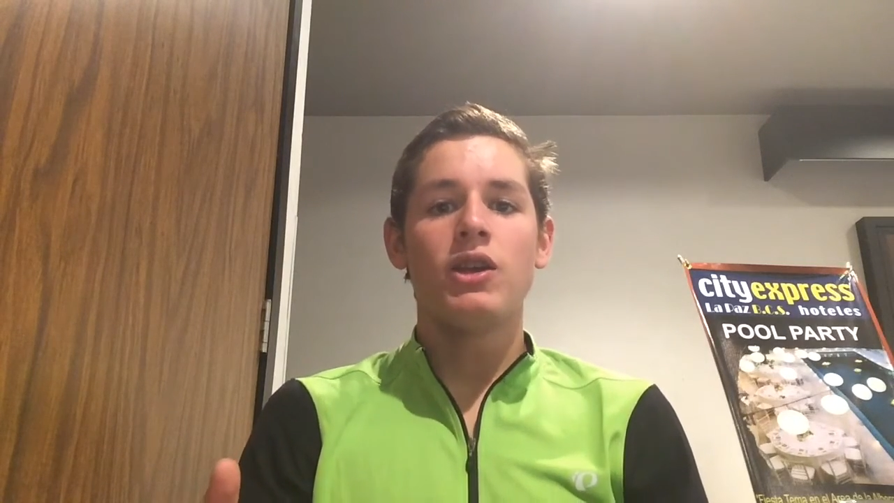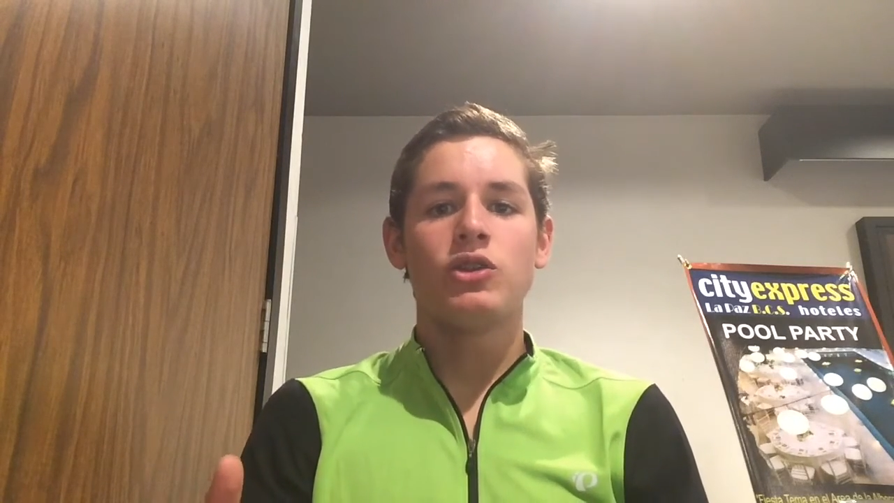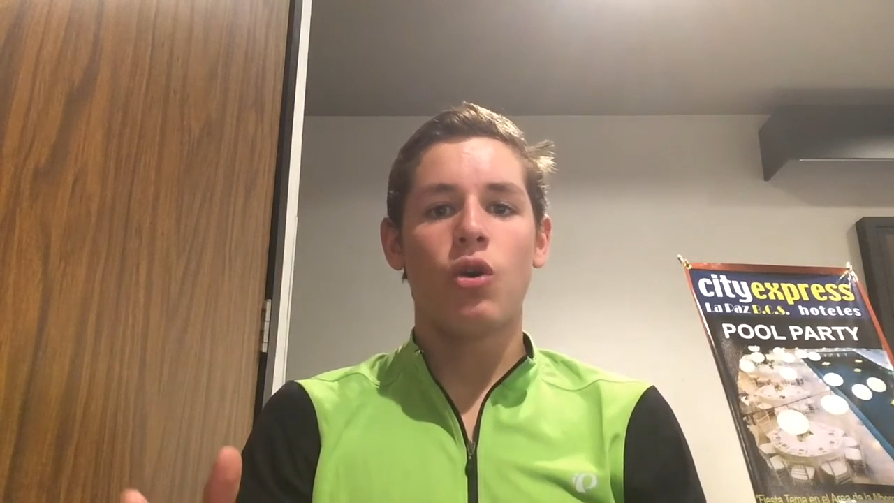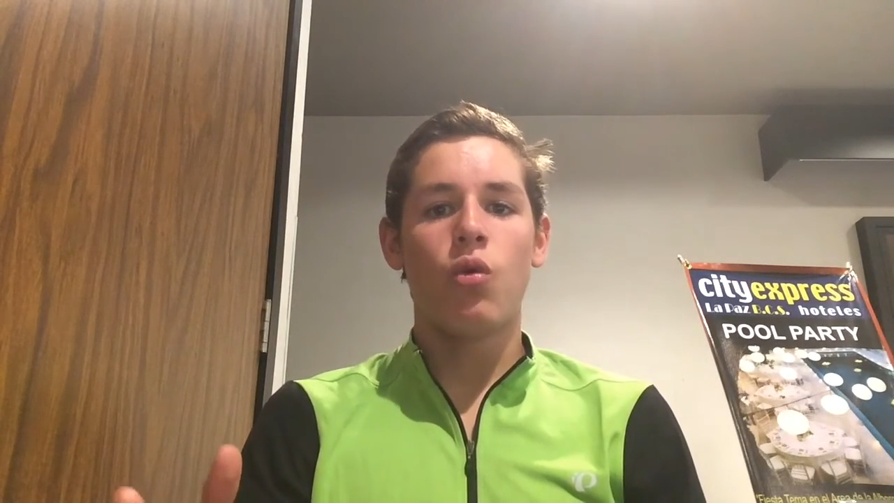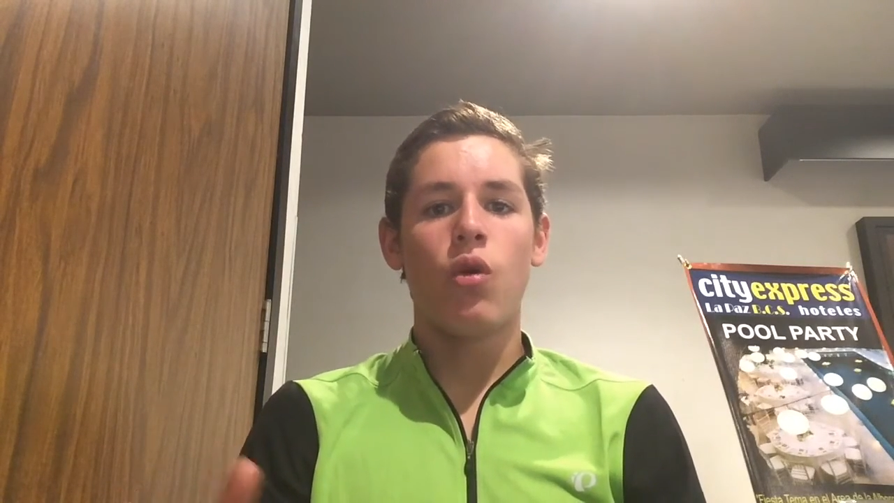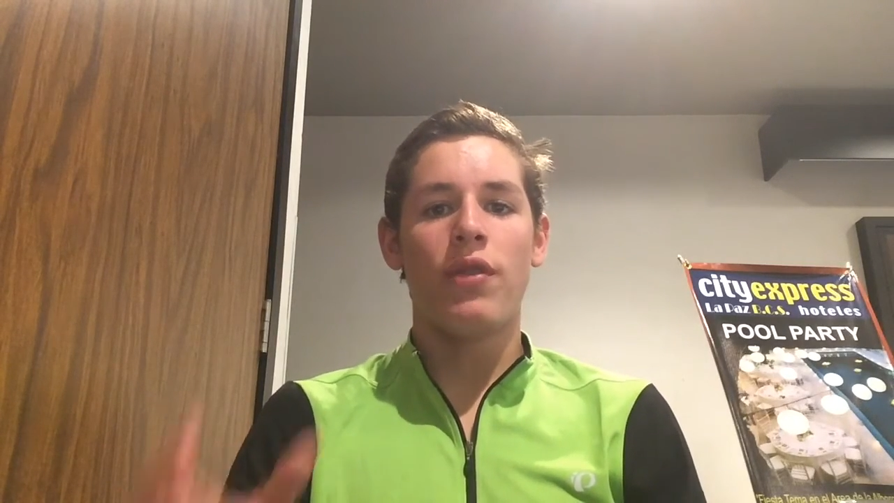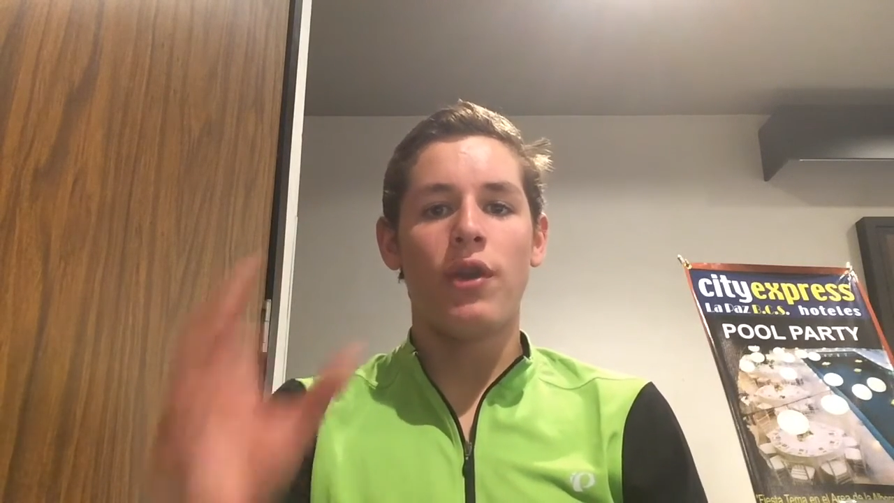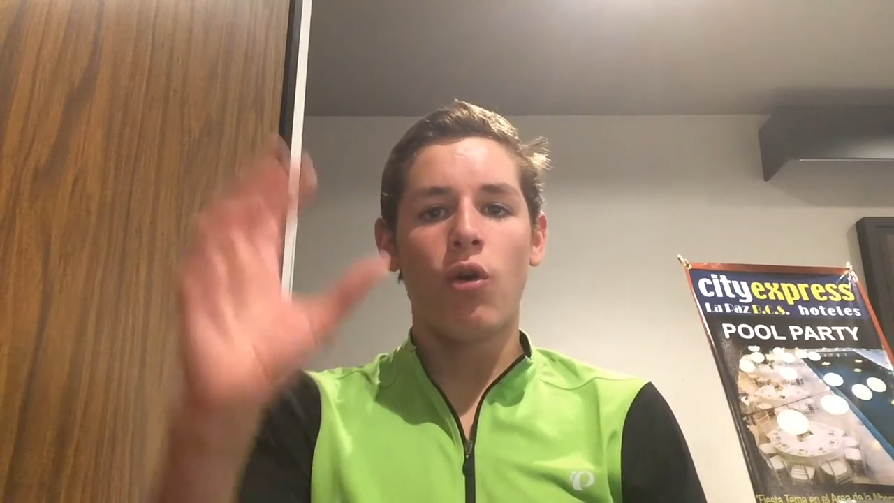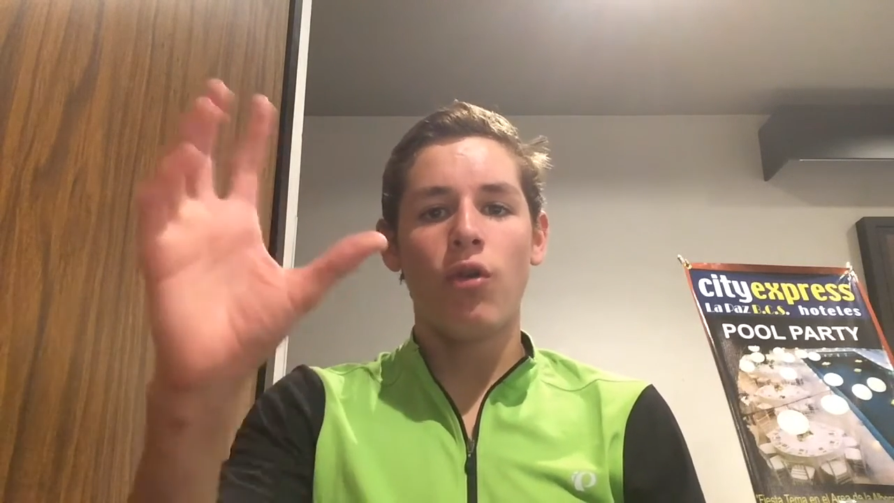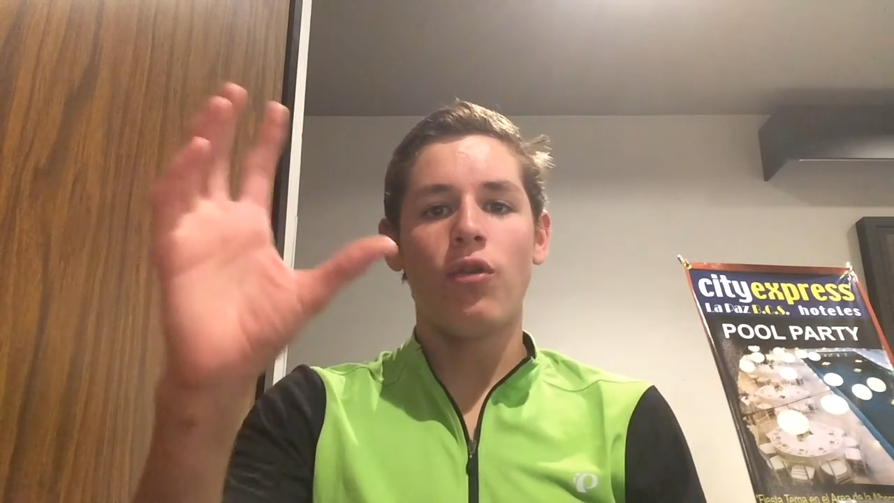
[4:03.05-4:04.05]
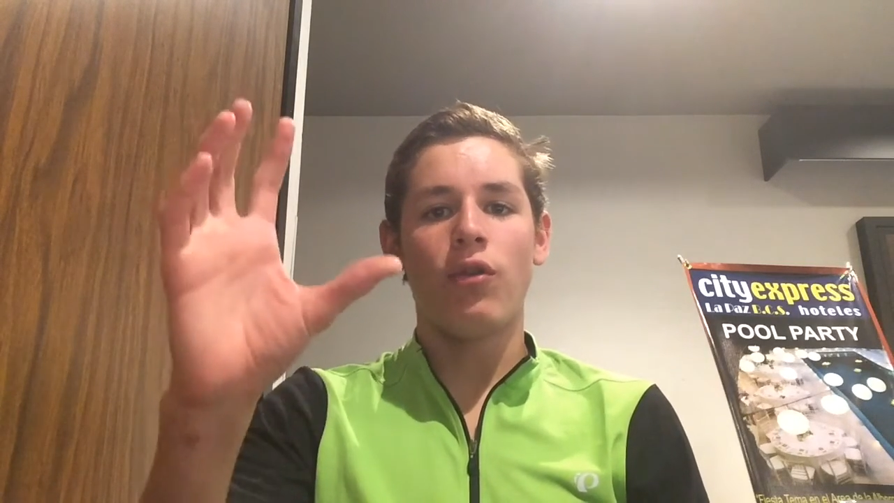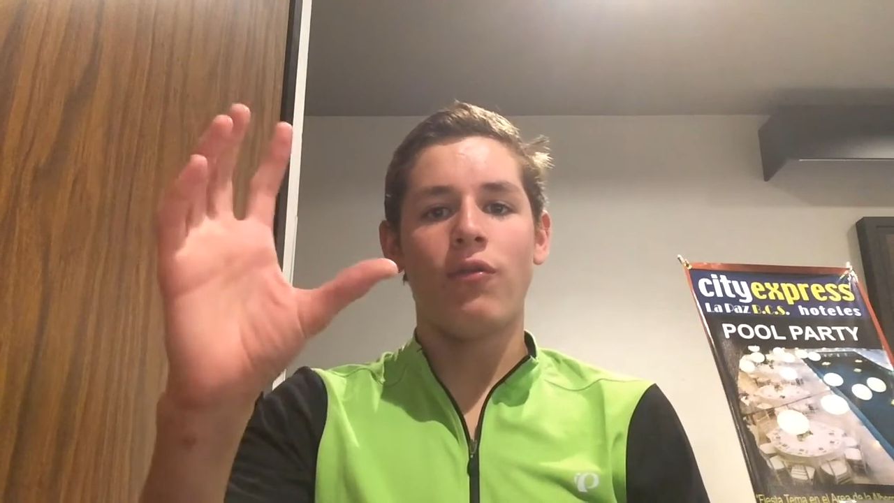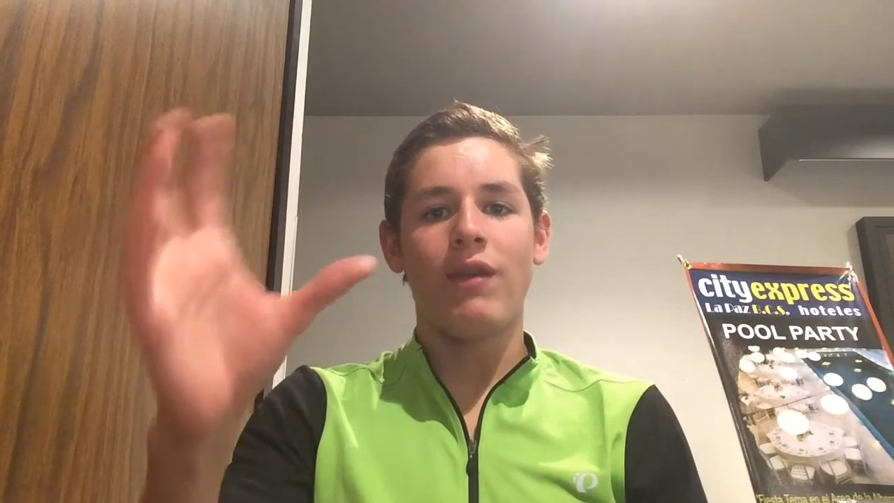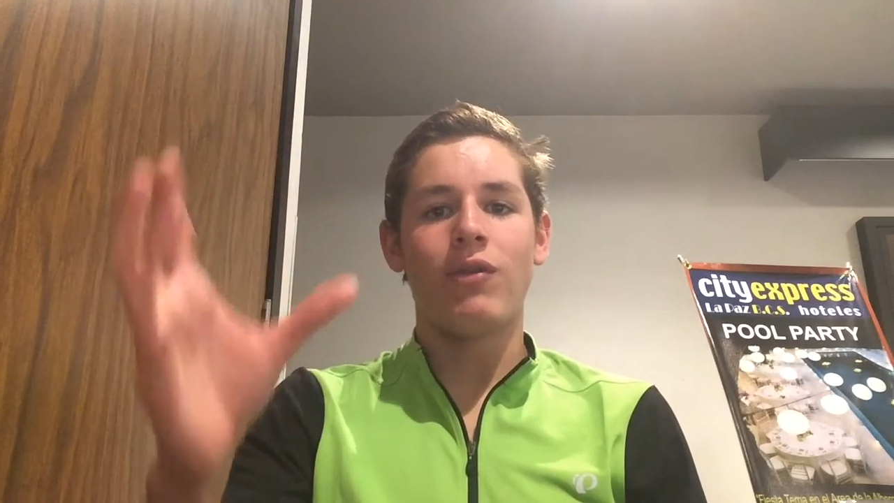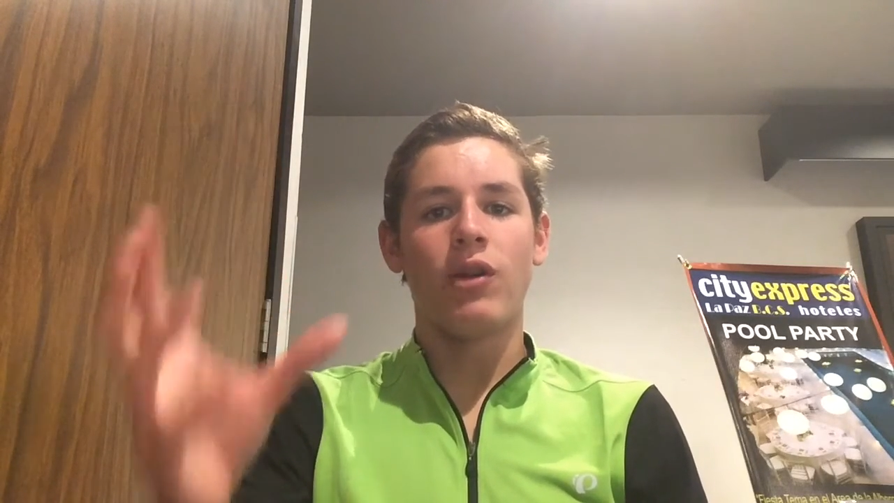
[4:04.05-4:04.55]
So the northern
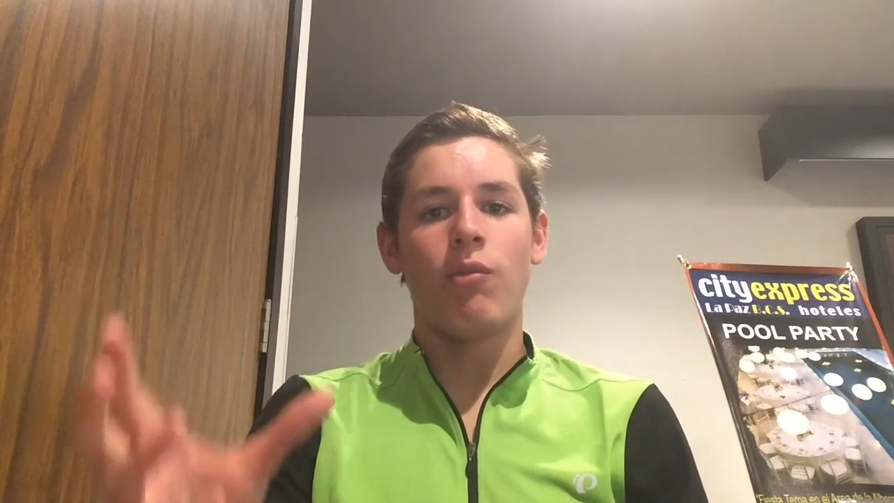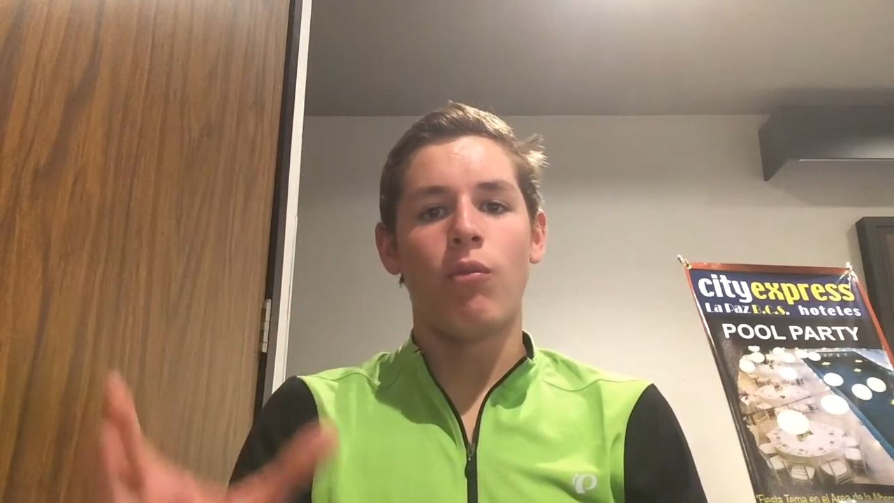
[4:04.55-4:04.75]
favored